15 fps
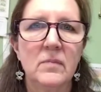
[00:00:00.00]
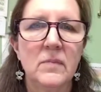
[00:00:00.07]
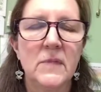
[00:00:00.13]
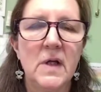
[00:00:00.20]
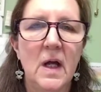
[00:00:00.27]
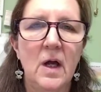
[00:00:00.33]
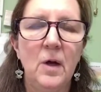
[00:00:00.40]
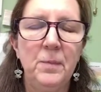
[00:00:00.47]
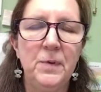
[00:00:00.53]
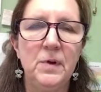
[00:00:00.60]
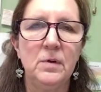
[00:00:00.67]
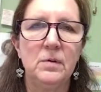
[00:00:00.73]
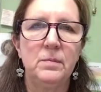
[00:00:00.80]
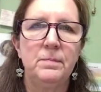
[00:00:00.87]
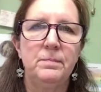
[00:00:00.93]
To help
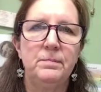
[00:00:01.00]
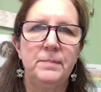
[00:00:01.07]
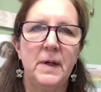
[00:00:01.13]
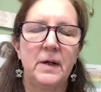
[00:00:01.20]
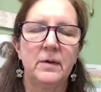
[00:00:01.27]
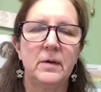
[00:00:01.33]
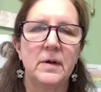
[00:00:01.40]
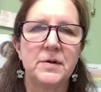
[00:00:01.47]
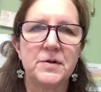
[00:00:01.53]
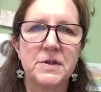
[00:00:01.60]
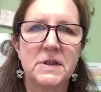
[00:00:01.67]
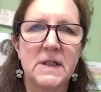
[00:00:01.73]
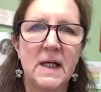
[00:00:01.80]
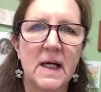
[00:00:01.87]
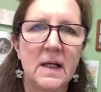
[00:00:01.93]
you better
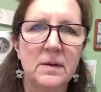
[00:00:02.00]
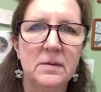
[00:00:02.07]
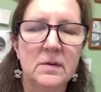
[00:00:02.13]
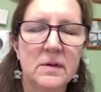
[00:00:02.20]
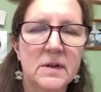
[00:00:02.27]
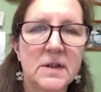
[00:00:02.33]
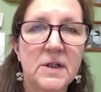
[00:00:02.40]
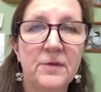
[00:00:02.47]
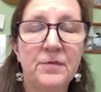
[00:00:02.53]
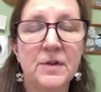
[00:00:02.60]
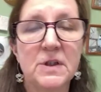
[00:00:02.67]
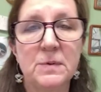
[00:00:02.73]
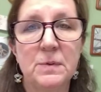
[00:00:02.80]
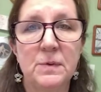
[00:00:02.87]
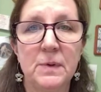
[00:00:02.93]
understand the
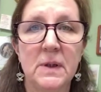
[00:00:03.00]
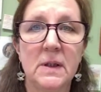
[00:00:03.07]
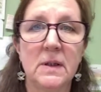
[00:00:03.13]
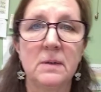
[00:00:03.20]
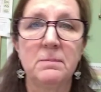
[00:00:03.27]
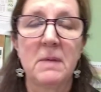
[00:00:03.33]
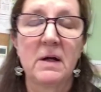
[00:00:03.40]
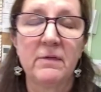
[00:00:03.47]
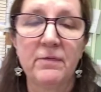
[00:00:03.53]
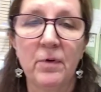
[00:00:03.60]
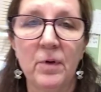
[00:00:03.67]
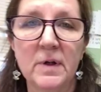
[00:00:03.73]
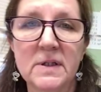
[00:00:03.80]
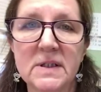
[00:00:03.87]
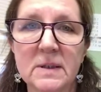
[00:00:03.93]
difference between
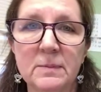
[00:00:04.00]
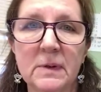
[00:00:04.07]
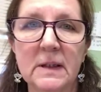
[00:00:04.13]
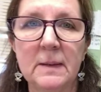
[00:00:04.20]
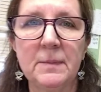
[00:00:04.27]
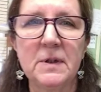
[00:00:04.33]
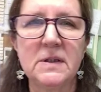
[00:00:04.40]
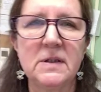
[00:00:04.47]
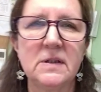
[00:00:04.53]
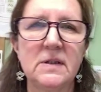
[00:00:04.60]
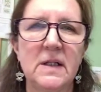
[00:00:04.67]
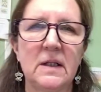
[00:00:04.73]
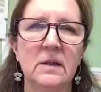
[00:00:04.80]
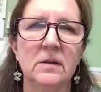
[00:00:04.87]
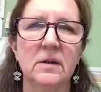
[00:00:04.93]
metaphor and a simile, I'm going to
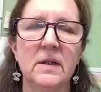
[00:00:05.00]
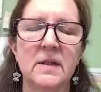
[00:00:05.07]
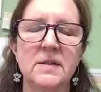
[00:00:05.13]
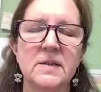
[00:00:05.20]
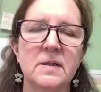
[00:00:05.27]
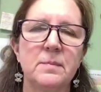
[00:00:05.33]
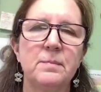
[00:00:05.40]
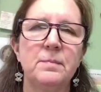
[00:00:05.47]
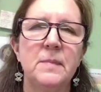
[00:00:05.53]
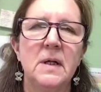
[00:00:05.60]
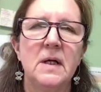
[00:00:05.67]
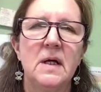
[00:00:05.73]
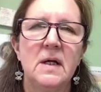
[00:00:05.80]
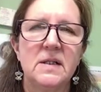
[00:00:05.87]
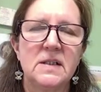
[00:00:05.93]
take a look at some
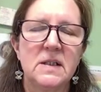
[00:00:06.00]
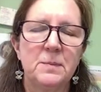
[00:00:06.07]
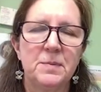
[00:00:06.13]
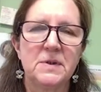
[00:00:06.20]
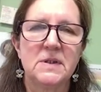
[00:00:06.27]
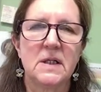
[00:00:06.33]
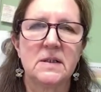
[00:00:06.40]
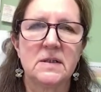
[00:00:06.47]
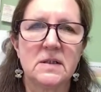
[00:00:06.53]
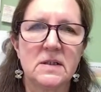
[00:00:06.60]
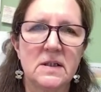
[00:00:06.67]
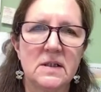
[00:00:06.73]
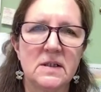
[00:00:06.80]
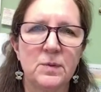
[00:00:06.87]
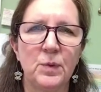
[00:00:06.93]
simple
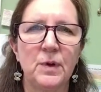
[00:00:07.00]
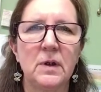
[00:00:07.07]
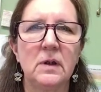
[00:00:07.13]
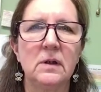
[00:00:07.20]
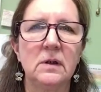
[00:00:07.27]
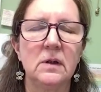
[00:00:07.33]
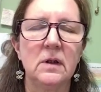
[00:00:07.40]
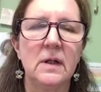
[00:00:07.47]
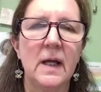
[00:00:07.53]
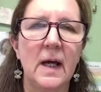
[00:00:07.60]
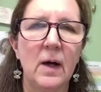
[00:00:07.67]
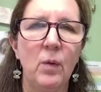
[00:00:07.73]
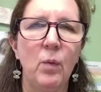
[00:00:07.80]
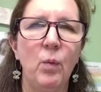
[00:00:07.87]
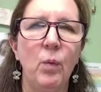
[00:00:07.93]
sentences, and we're going to look
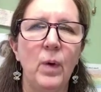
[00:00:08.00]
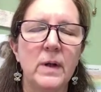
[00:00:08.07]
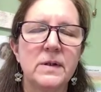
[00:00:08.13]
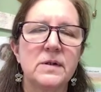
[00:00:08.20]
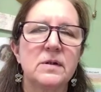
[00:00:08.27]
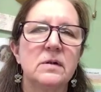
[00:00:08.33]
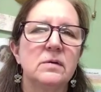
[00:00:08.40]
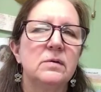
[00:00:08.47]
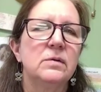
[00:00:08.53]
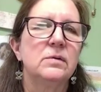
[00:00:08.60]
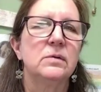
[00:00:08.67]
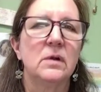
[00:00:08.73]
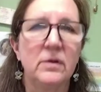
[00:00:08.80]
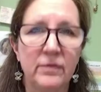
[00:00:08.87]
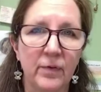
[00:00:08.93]
at what to
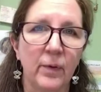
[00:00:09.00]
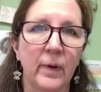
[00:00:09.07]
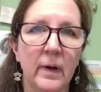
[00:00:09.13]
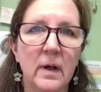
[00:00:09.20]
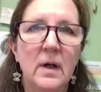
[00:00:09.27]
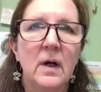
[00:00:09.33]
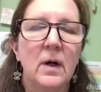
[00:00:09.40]
look for.